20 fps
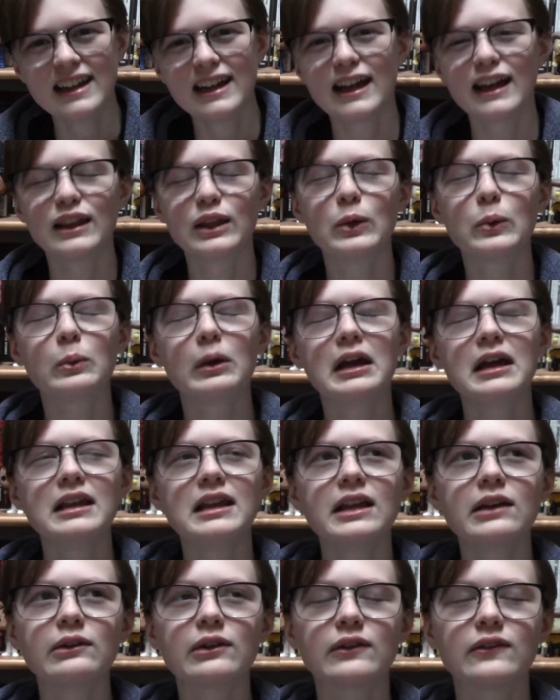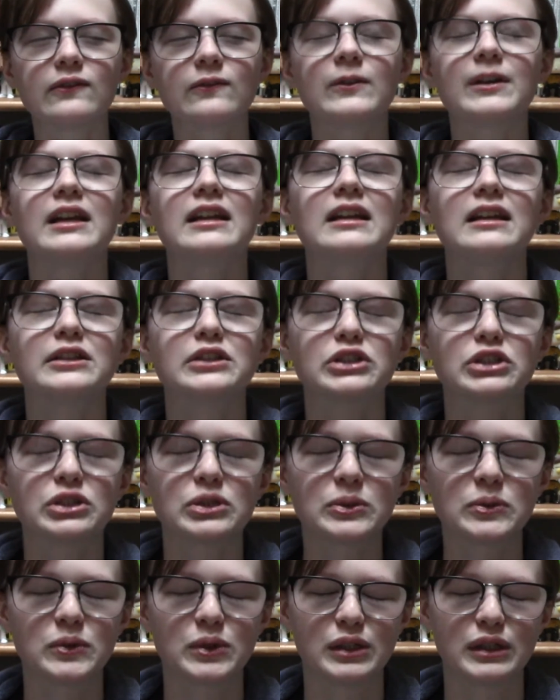the way they were feeding
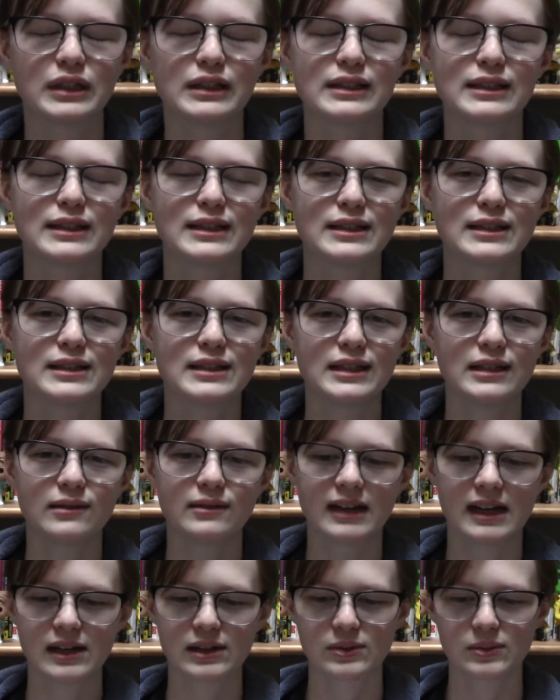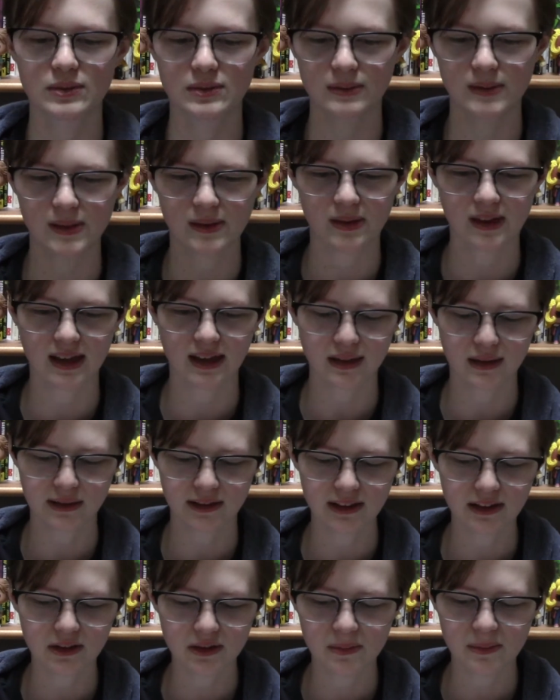children into this T-Rex was with like
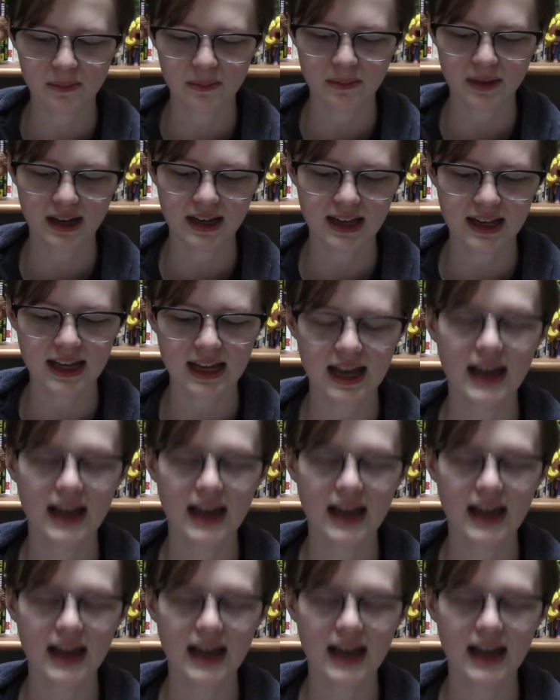little mini